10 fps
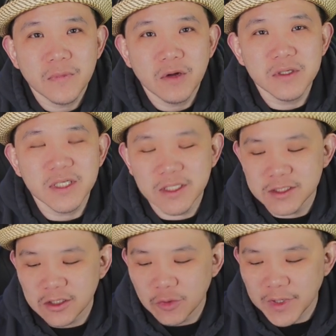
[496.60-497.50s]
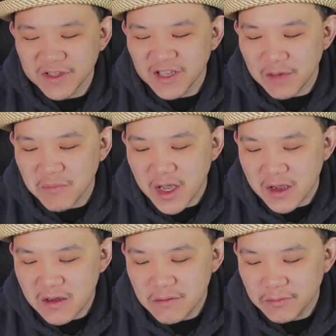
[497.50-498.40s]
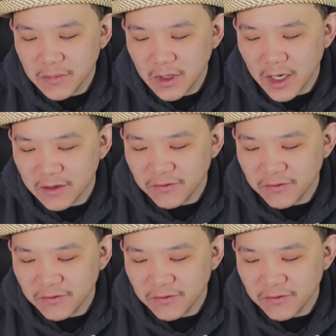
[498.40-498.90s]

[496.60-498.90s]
I want to say there's a little bit of nutmeg kind